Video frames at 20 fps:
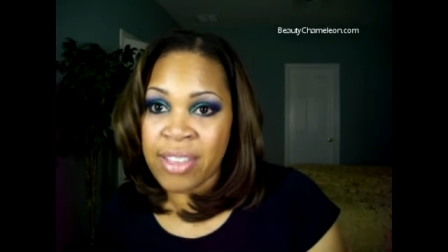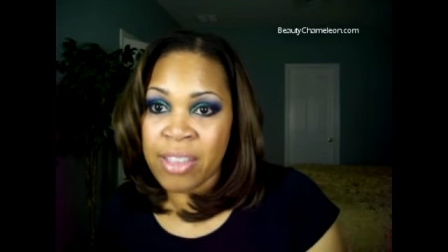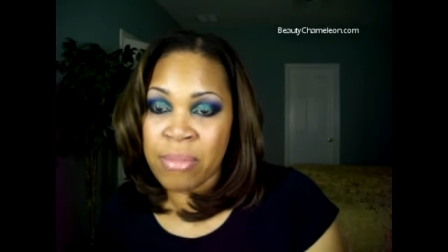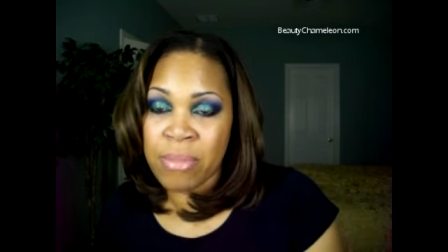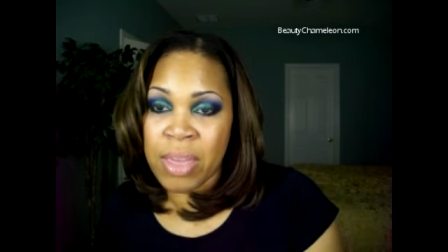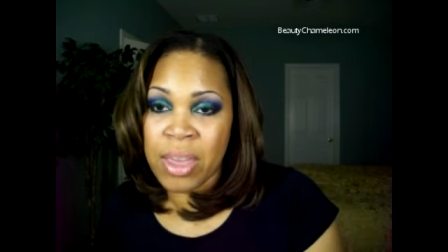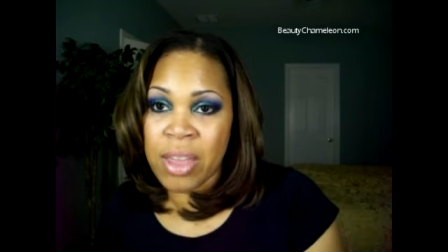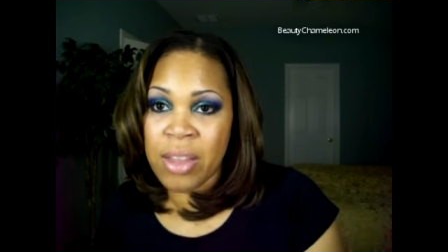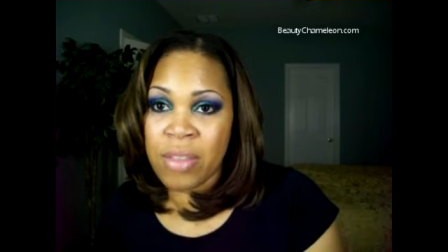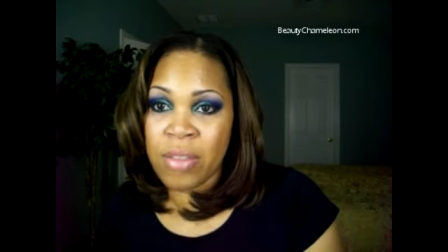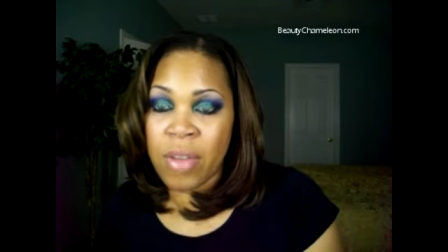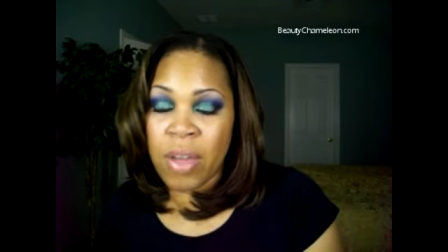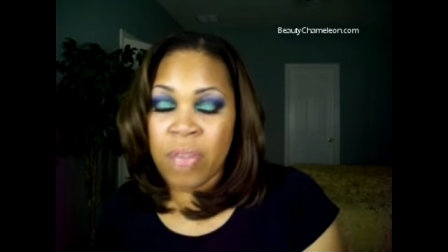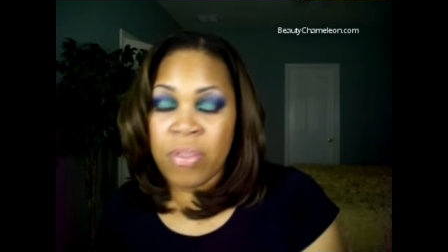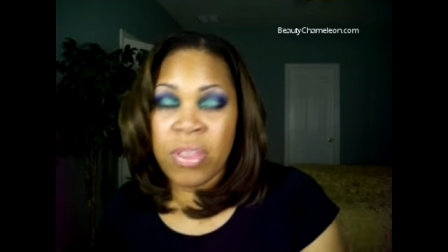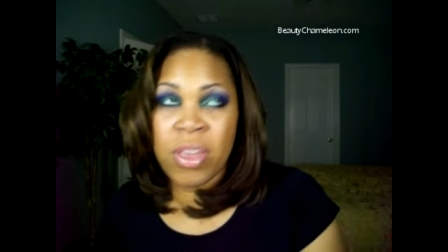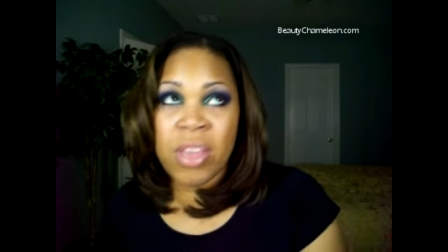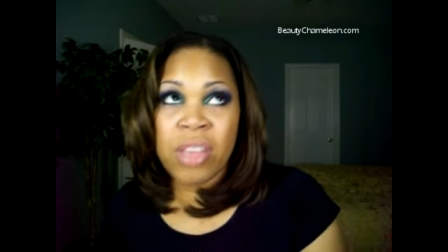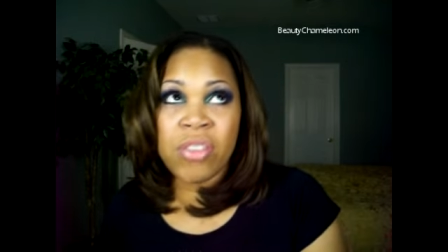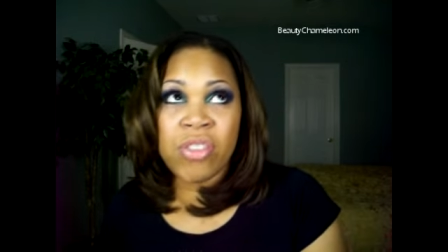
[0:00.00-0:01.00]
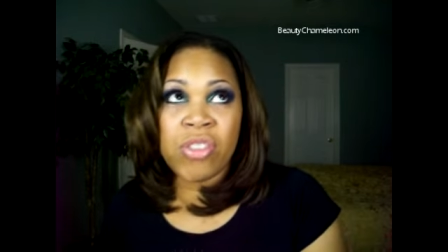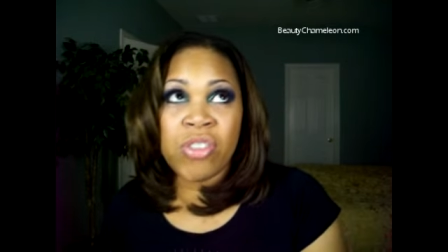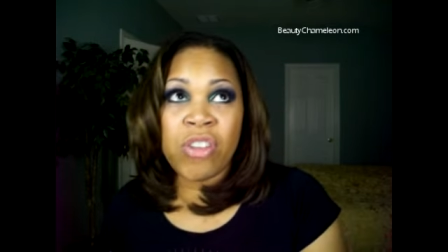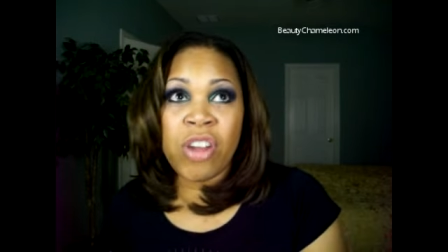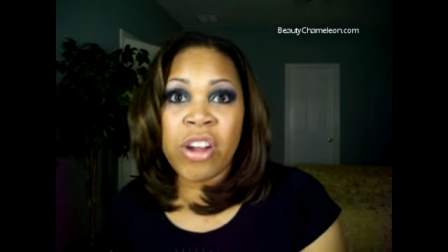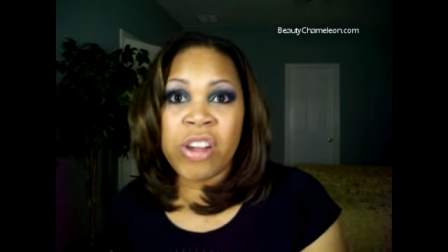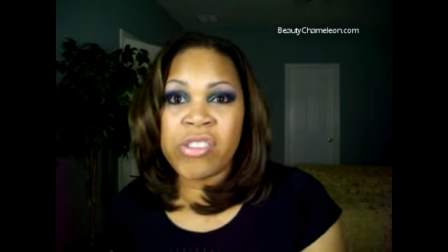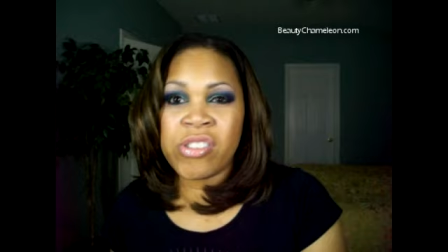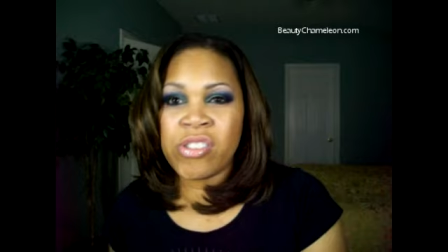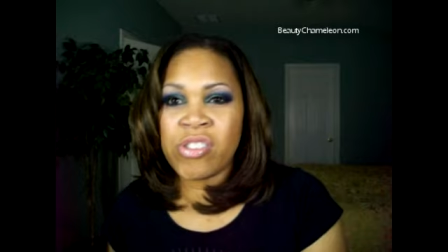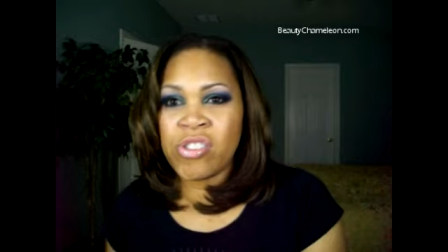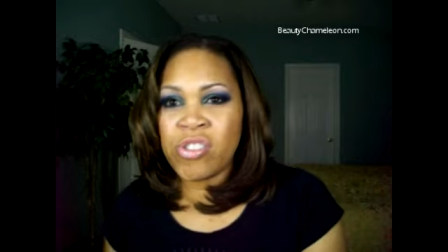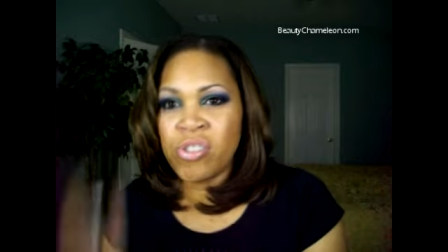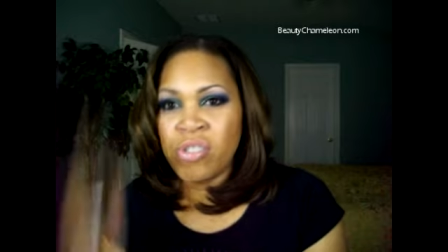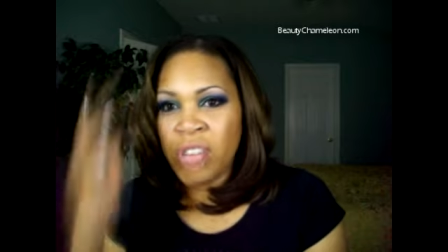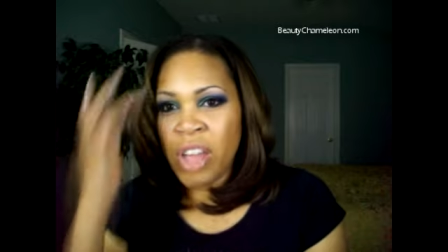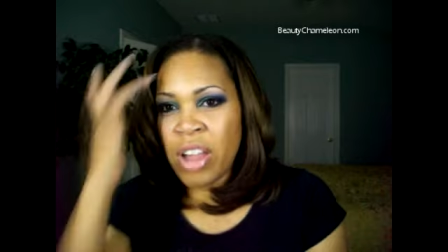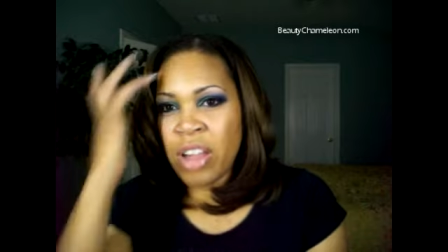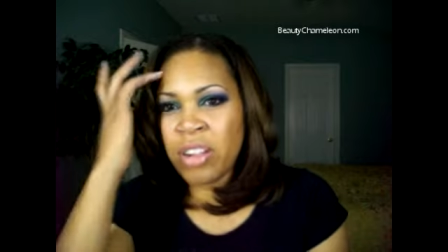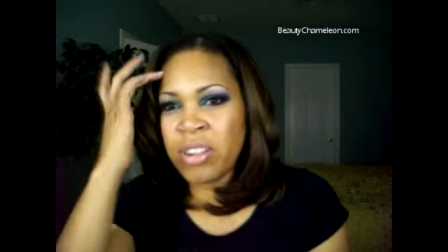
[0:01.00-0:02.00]
I mean, I think she charges
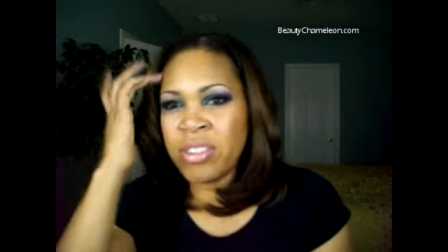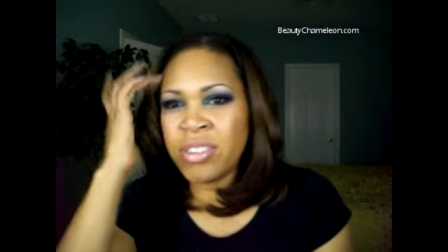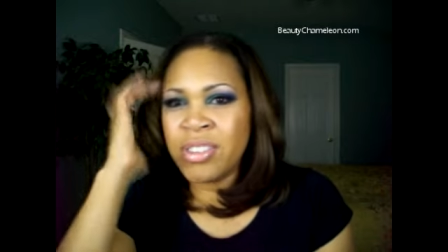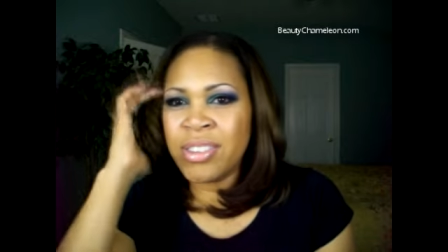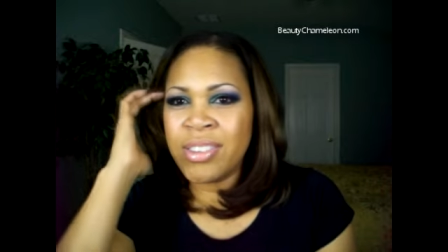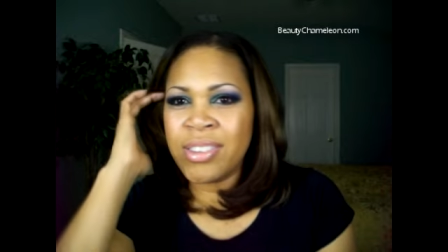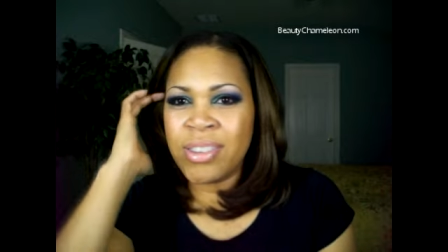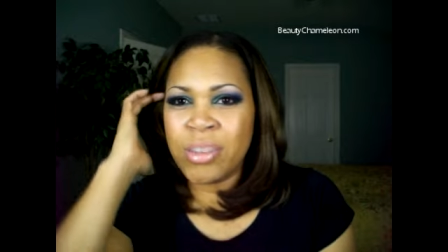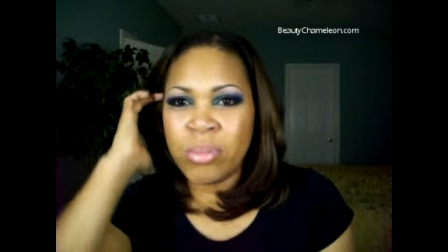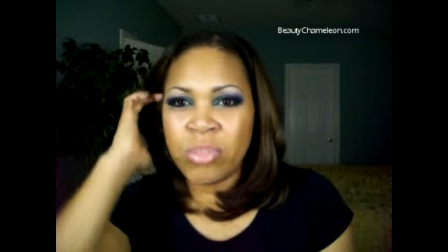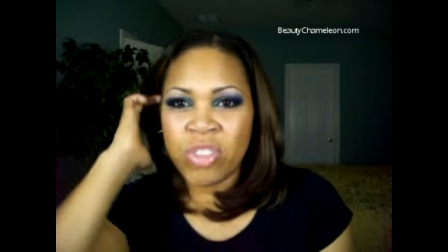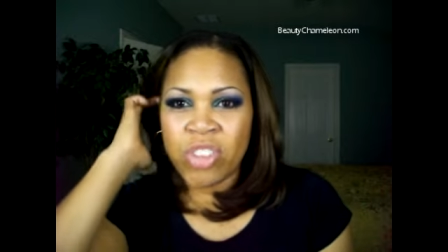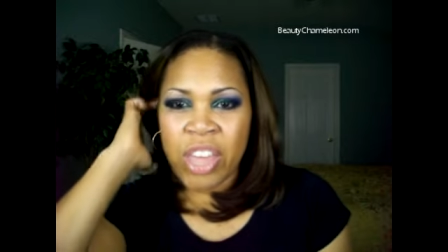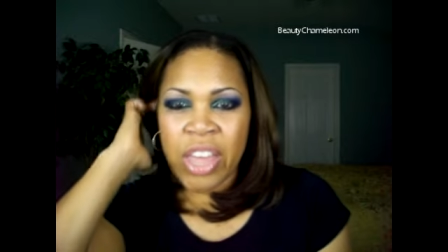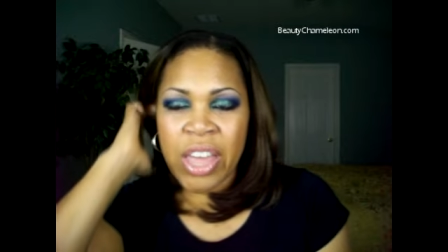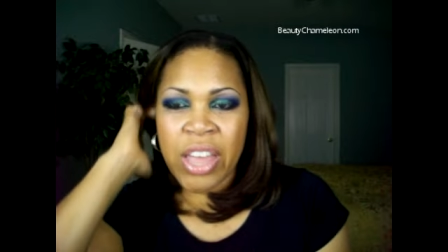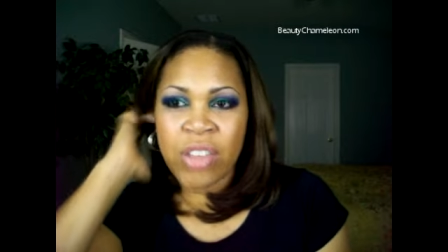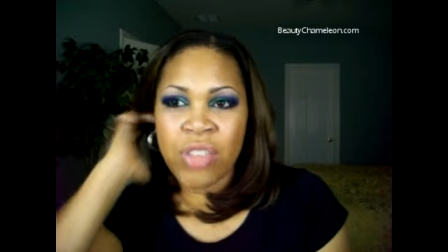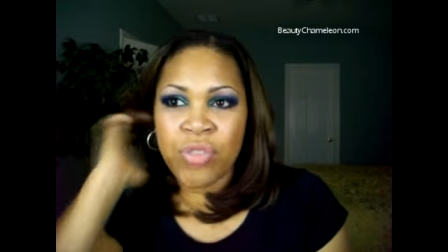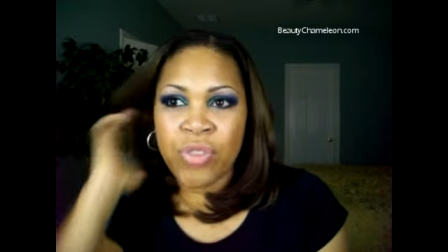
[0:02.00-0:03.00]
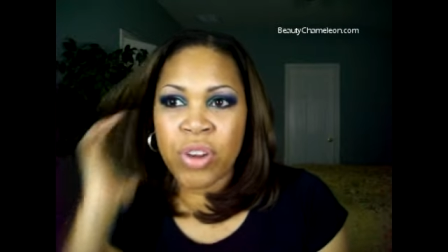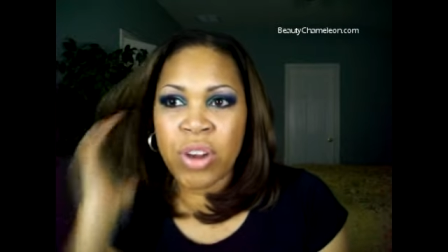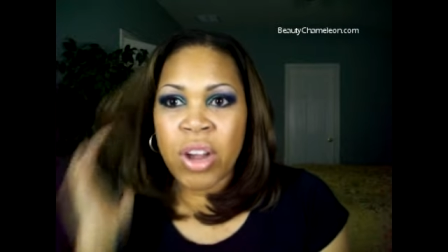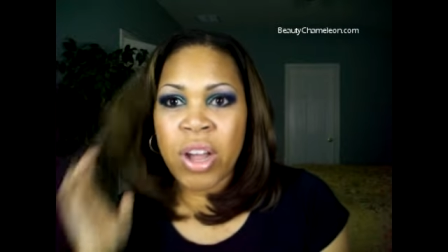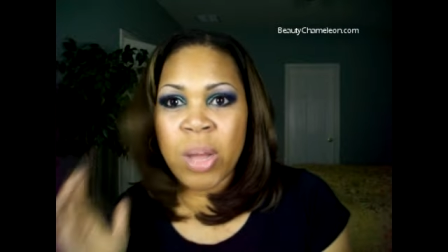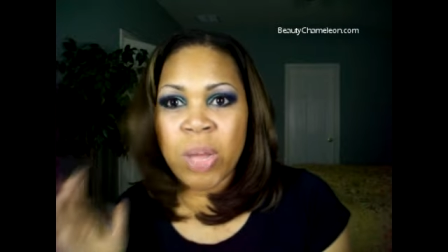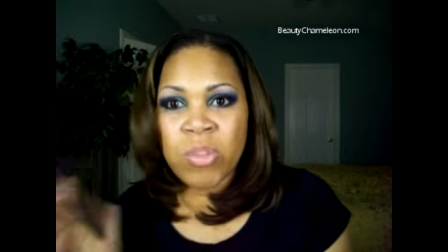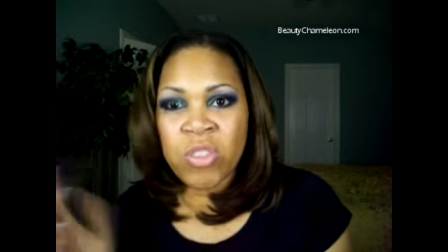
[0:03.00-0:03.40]
$2 and some change for um,